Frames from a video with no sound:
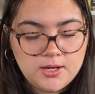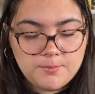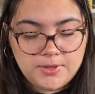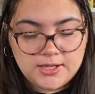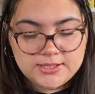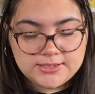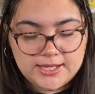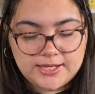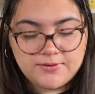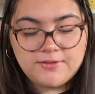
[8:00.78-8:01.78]
because like
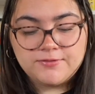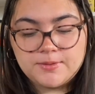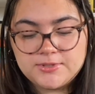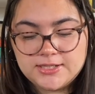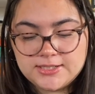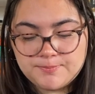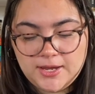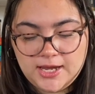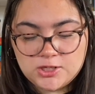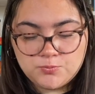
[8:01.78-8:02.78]
if I flip to this
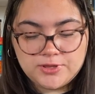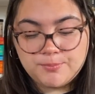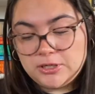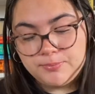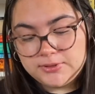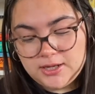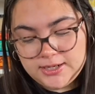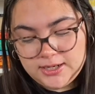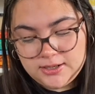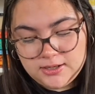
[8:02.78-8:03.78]
page with the purple on
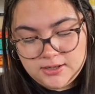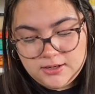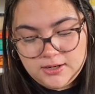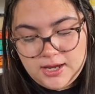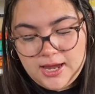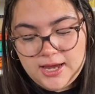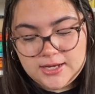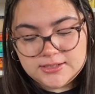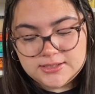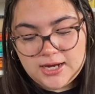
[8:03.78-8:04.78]
it
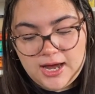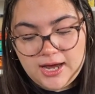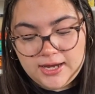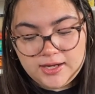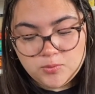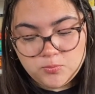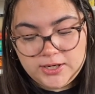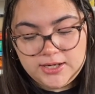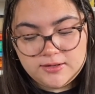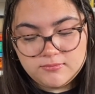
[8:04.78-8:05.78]
and I
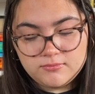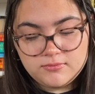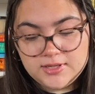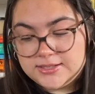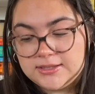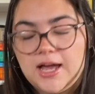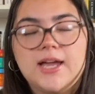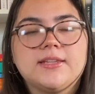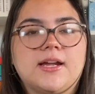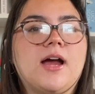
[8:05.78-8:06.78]
read this
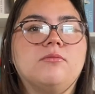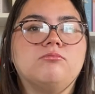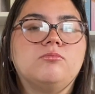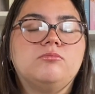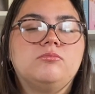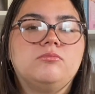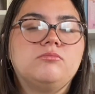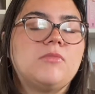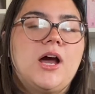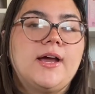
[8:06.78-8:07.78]
line, like
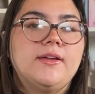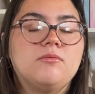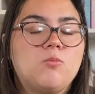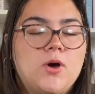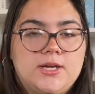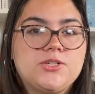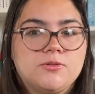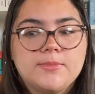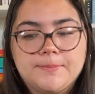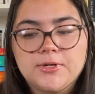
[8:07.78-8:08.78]
I wanted to
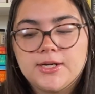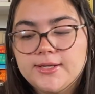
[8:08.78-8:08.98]
remember it.